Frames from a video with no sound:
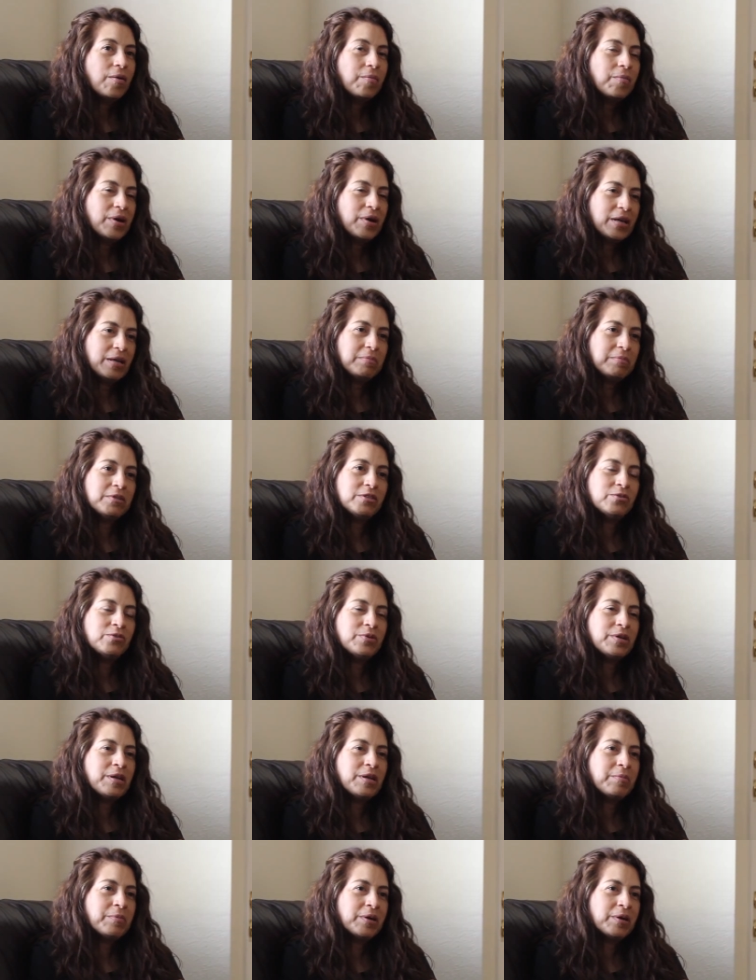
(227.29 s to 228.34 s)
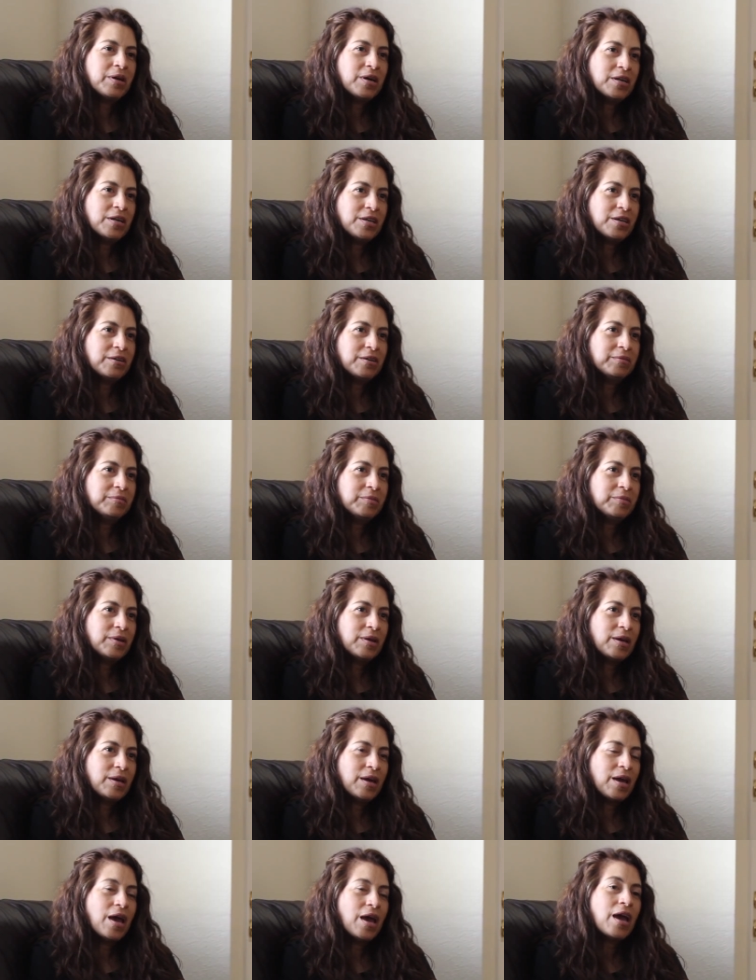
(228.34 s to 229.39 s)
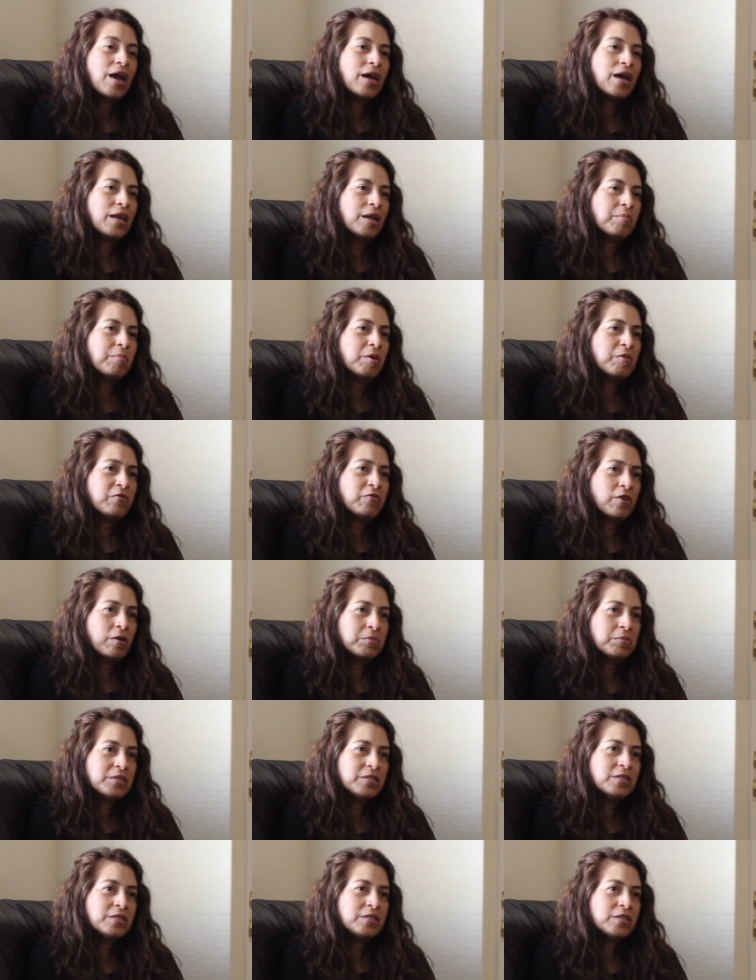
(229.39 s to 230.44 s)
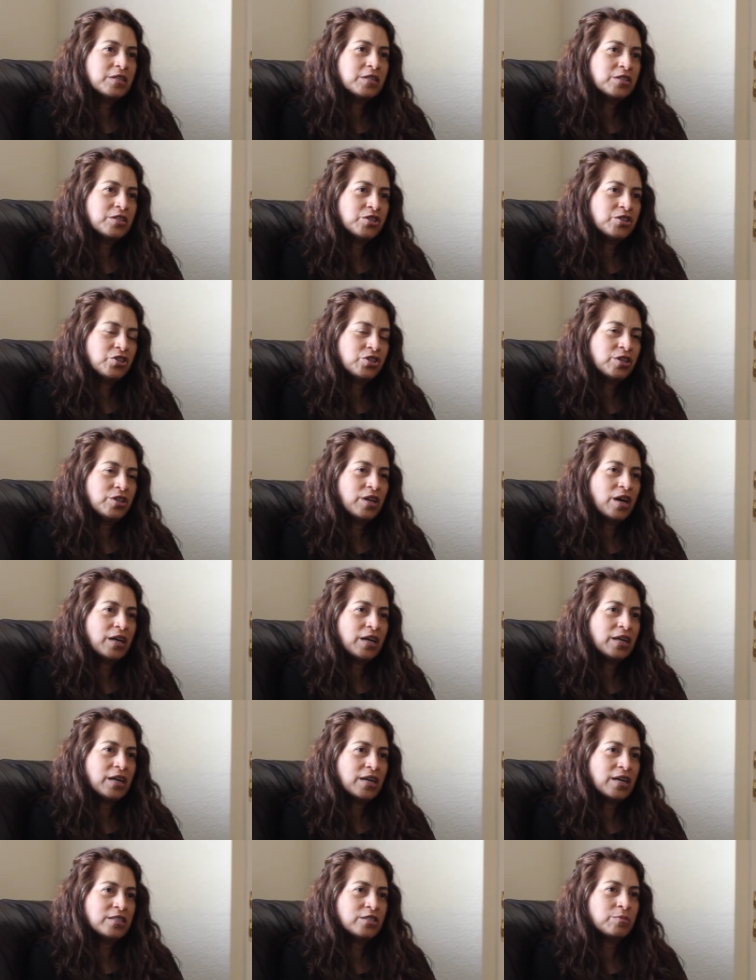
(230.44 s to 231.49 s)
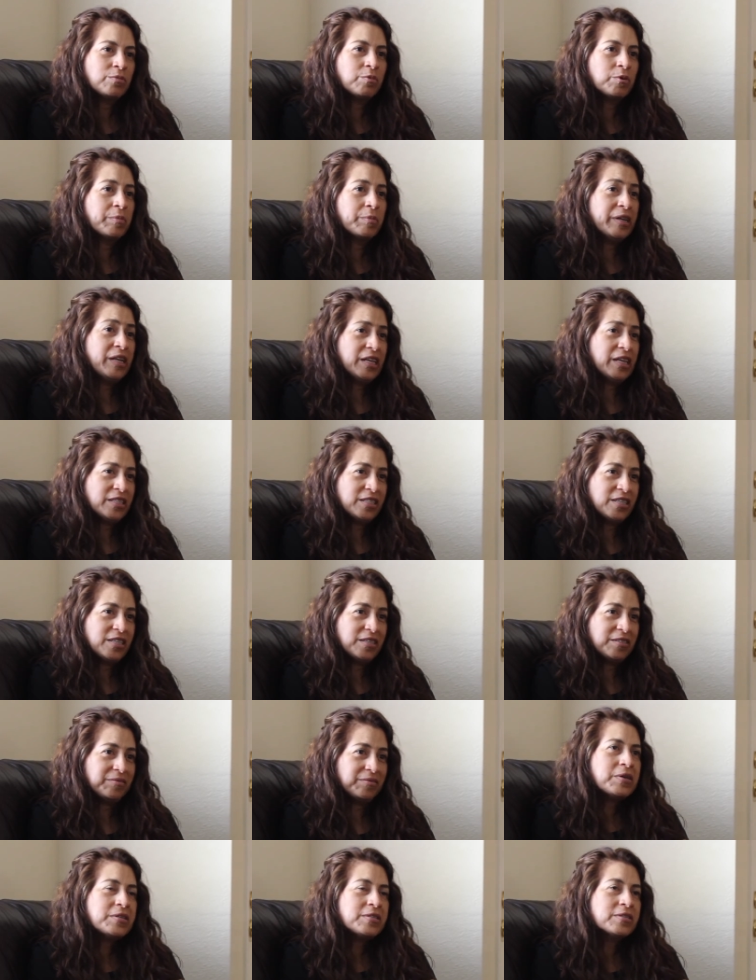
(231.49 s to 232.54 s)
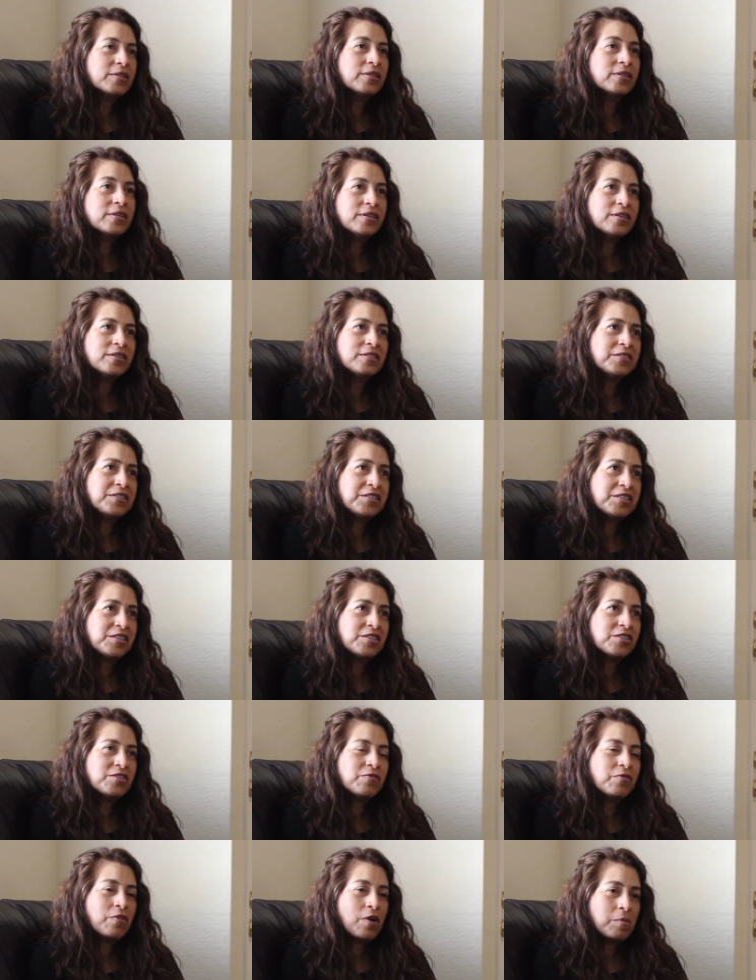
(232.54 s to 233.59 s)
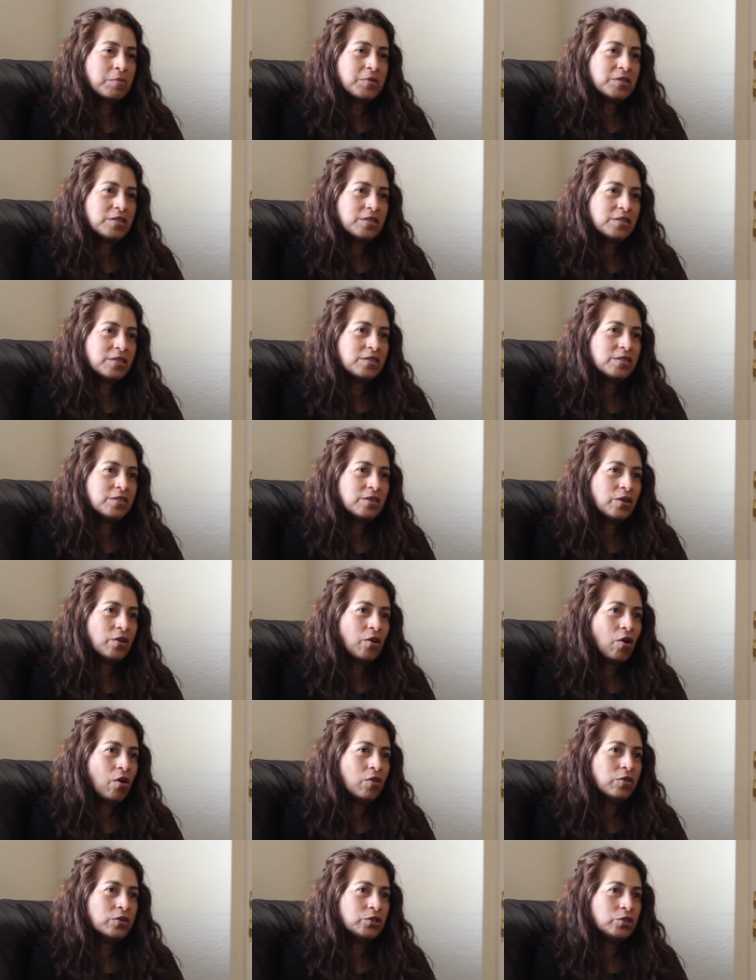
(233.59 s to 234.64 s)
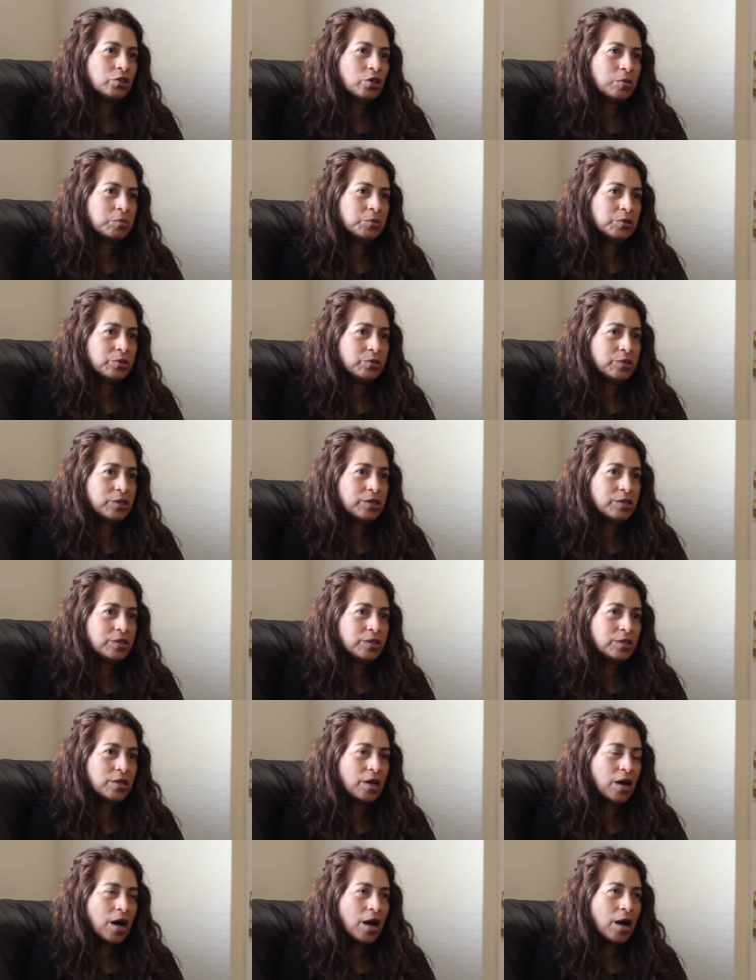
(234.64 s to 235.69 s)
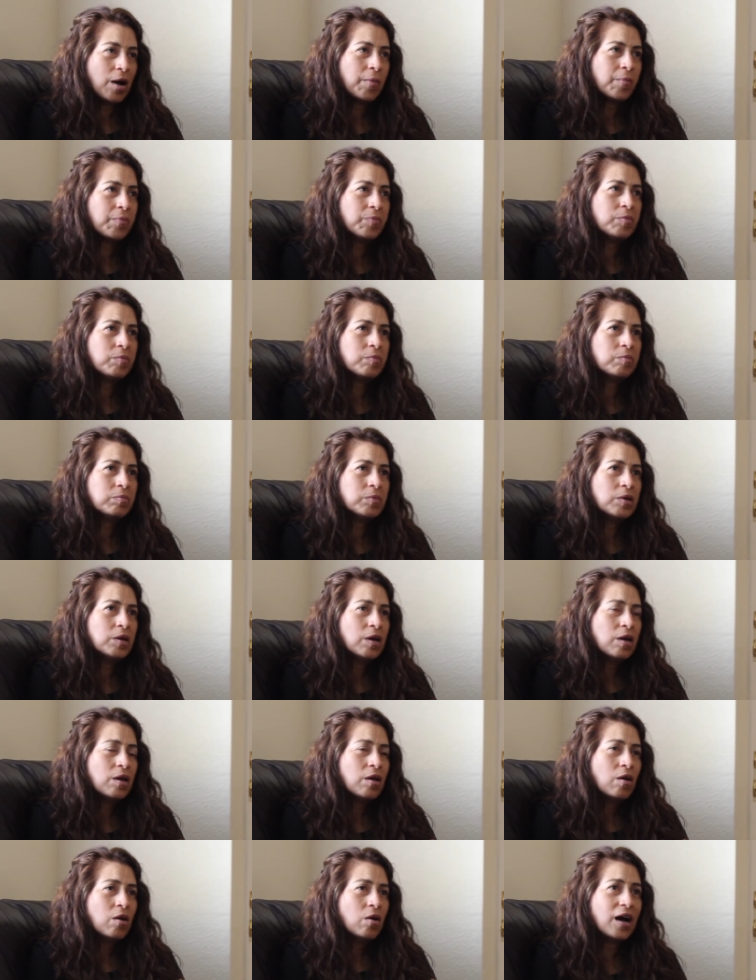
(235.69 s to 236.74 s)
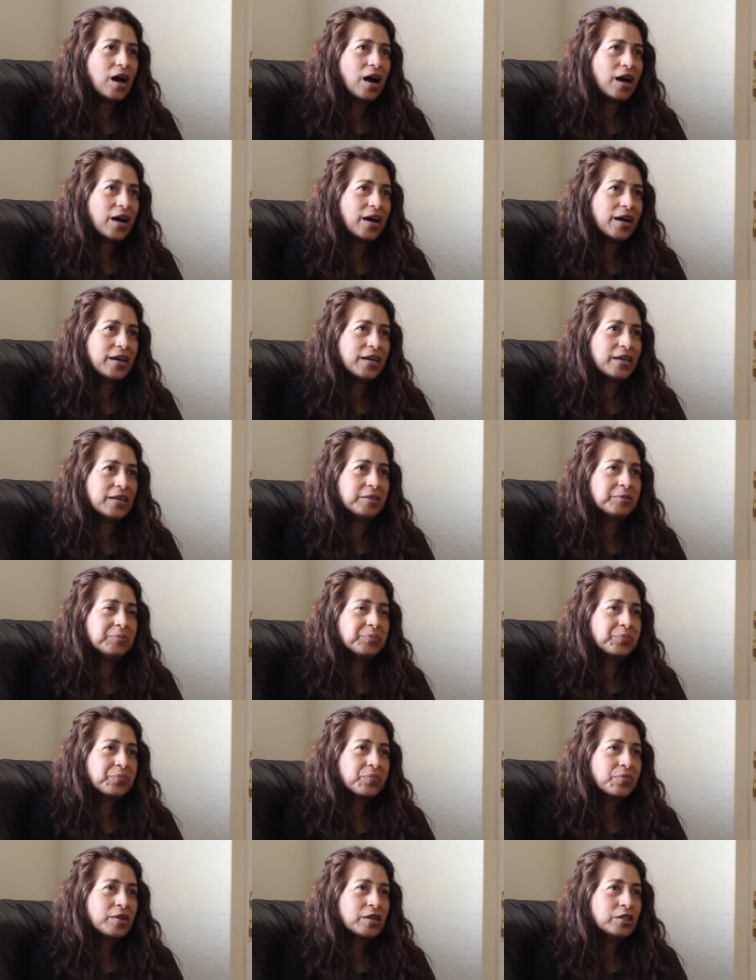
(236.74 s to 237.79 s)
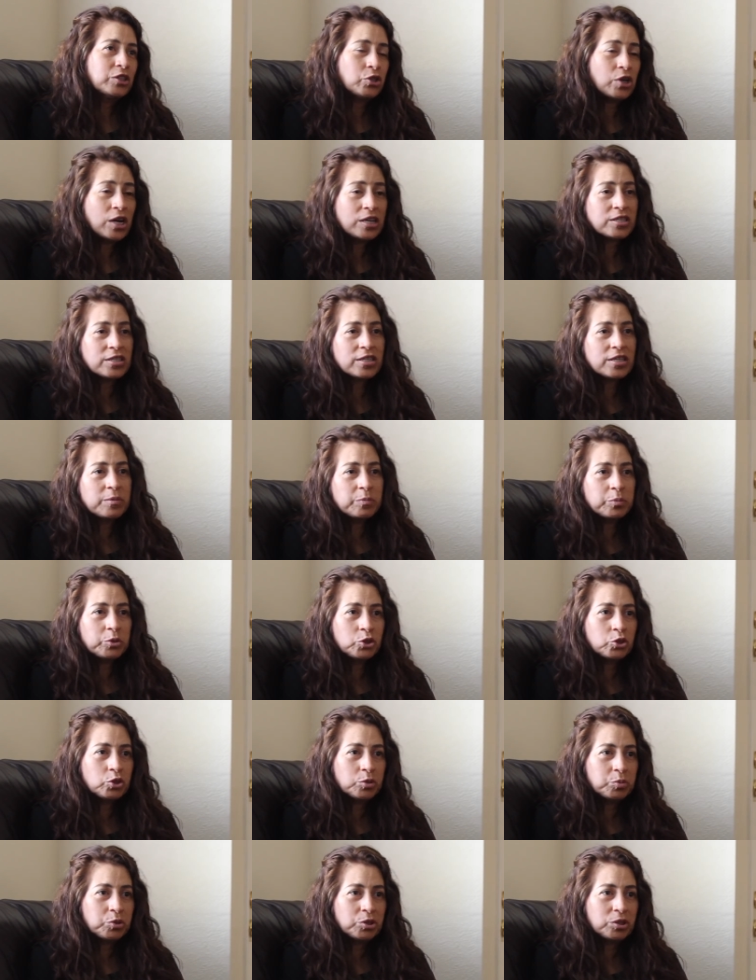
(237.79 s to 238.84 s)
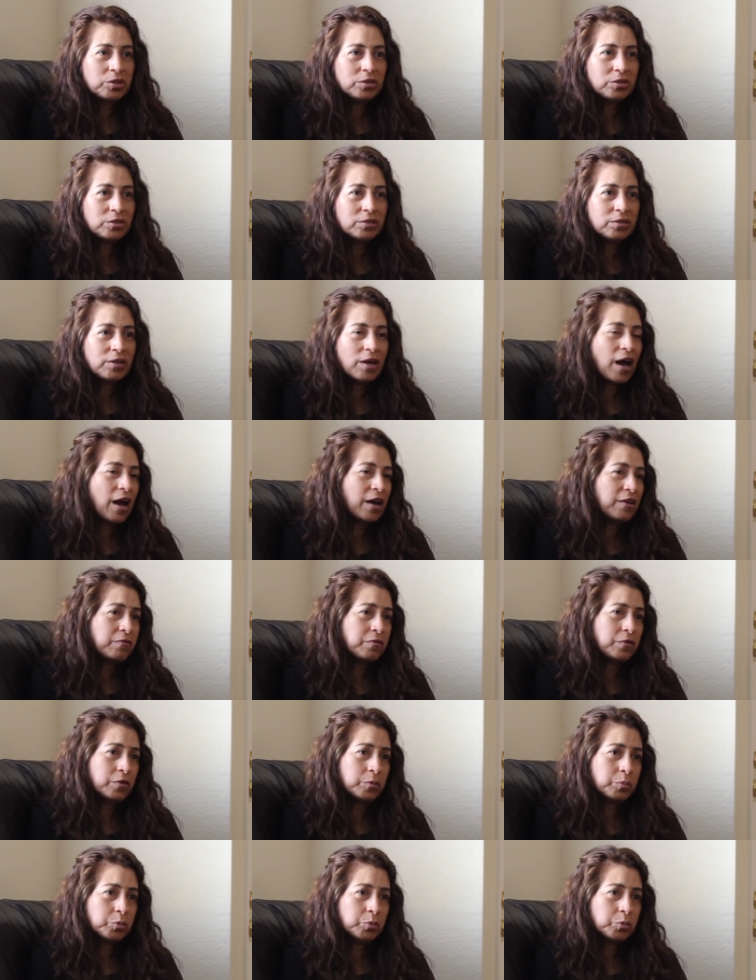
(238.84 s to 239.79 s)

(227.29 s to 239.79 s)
My name is Rena Magagna and I'm a pharmacy technician at Kaiser Permanente. Basically assist pharmacists in all their job duties. Um, I translate prescriptions, I fill